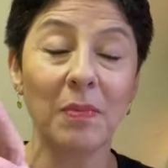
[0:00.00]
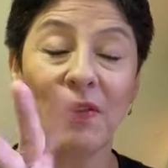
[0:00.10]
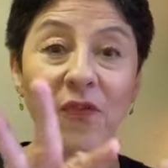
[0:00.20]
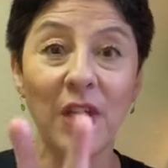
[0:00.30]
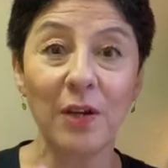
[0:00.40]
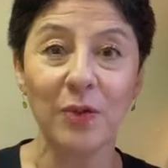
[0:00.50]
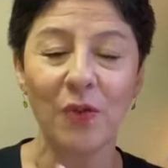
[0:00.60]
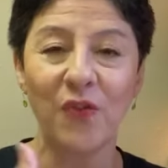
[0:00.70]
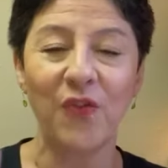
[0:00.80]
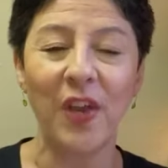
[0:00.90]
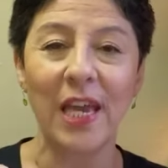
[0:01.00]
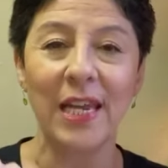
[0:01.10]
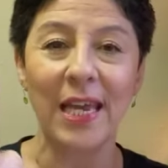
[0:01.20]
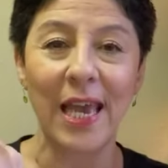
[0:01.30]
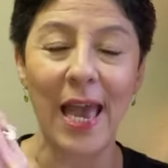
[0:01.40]
fingers are
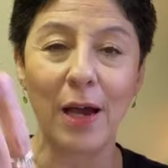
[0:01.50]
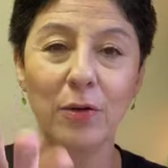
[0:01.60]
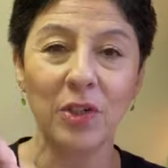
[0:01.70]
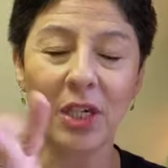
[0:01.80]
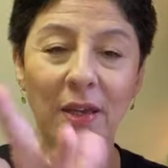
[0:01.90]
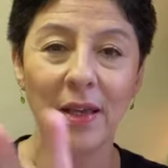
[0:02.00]
fanning out.